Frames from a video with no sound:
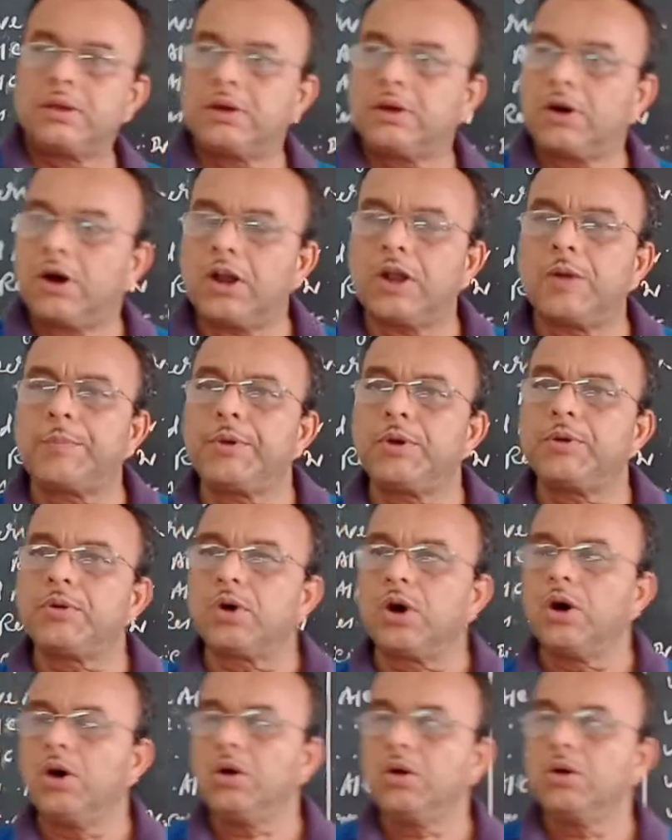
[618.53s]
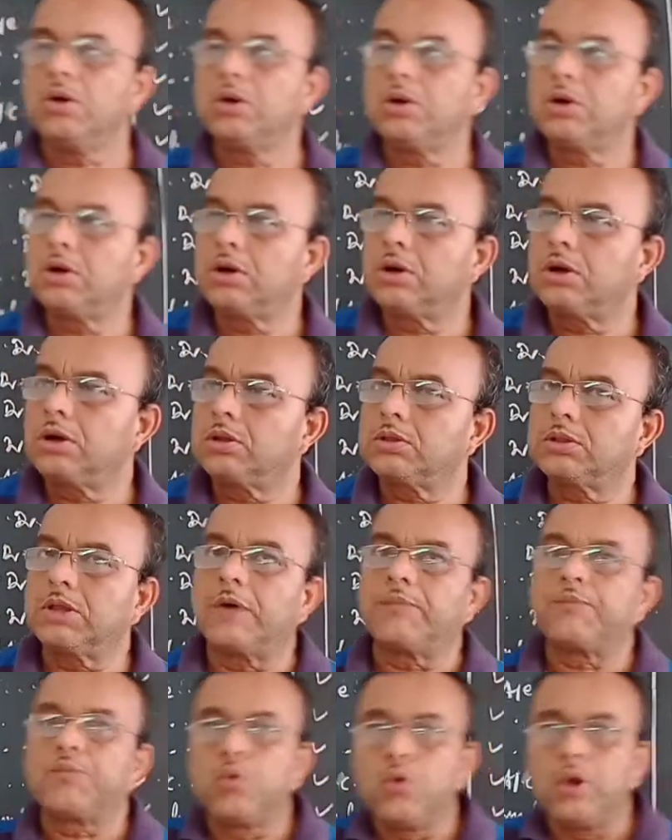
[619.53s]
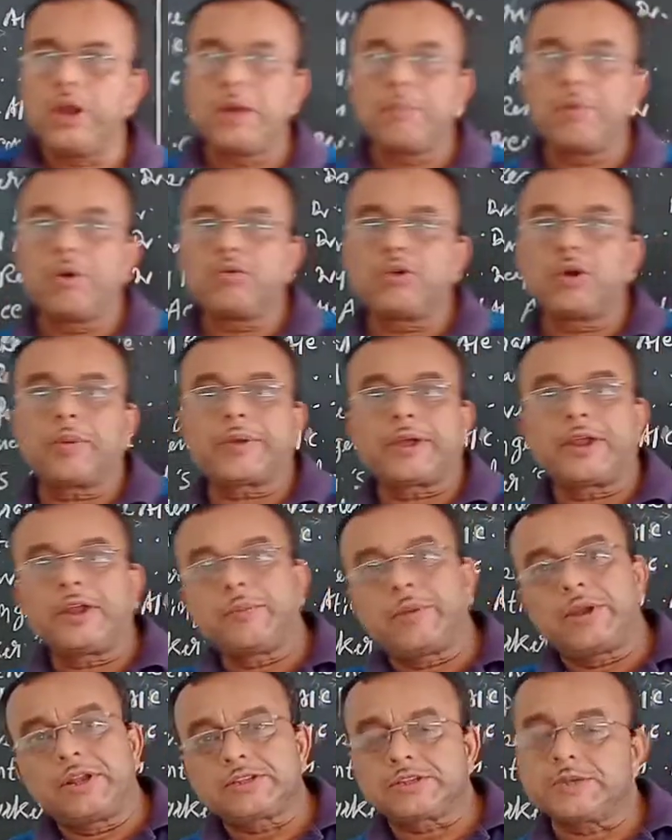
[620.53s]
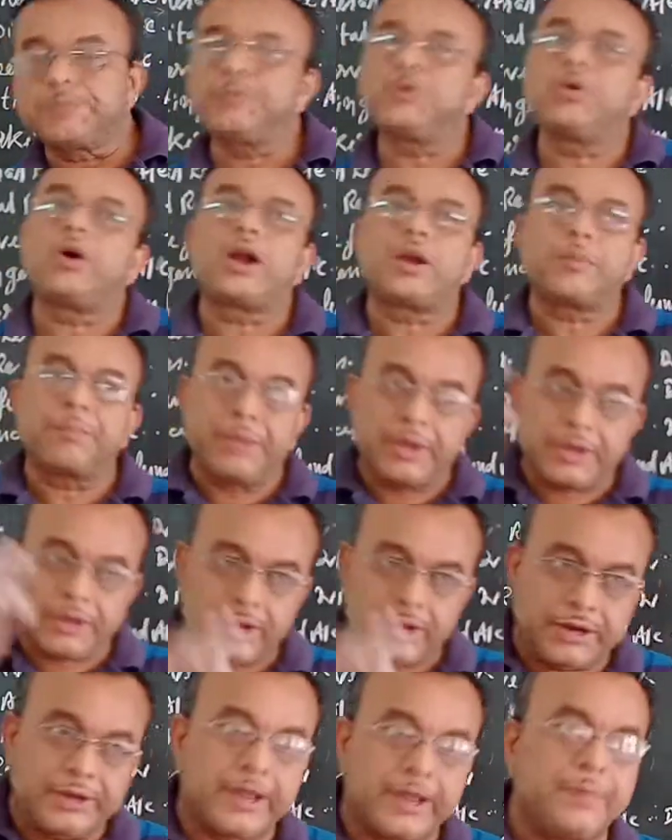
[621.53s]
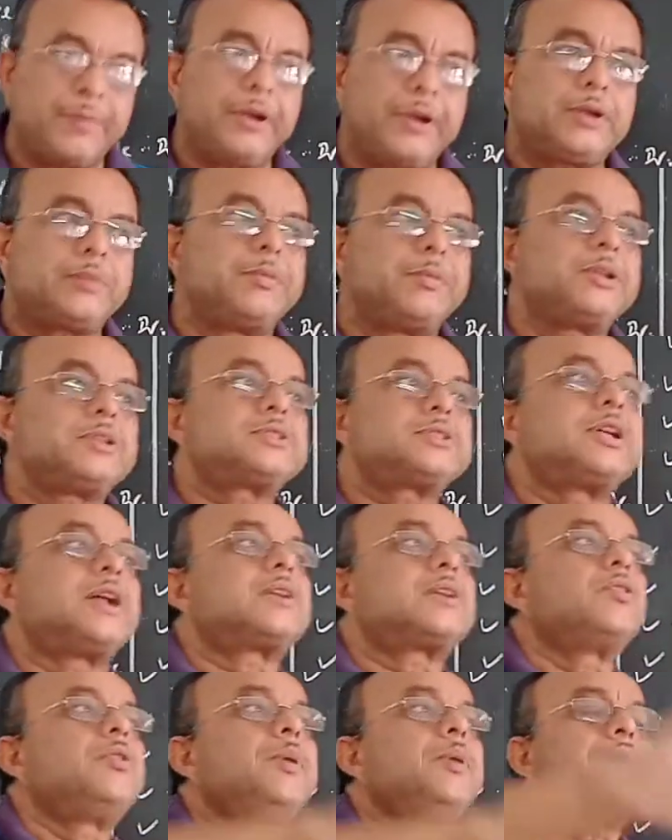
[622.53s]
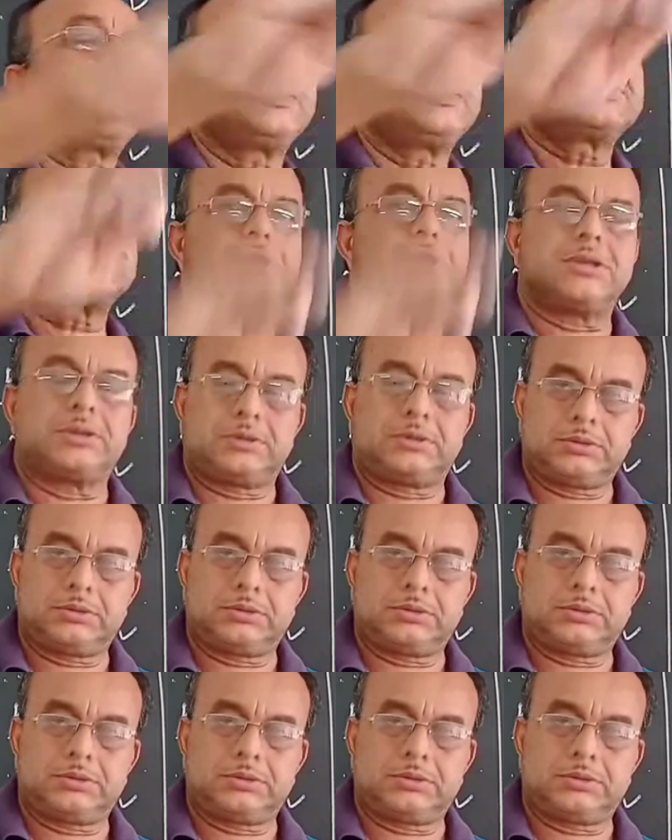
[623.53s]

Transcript: All of you know the full amount of credit balance if you are making debit means that will be cancelled.